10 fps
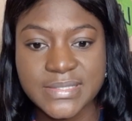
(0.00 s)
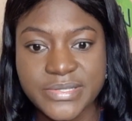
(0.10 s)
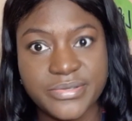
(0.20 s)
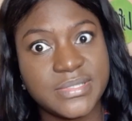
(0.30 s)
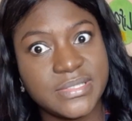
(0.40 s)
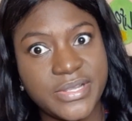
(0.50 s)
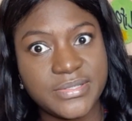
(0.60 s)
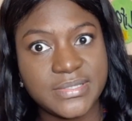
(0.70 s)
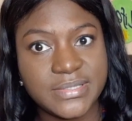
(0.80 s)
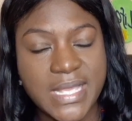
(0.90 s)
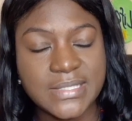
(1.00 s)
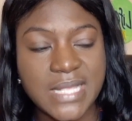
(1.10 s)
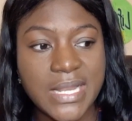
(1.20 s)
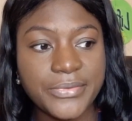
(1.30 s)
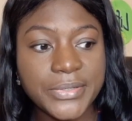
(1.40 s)
their tech
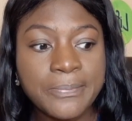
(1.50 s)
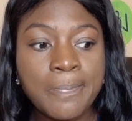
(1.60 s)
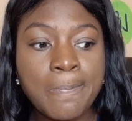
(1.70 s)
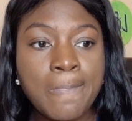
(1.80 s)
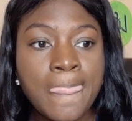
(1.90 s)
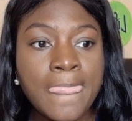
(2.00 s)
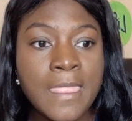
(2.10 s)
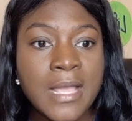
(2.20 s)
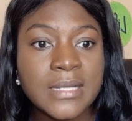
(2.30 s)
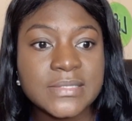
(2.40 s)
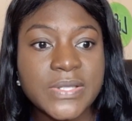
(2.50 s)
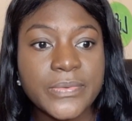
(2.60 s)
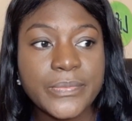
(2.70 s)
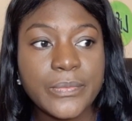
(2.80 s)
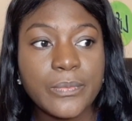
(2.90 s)
salary.
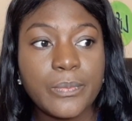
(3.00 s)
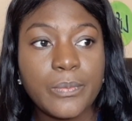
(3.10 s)
So,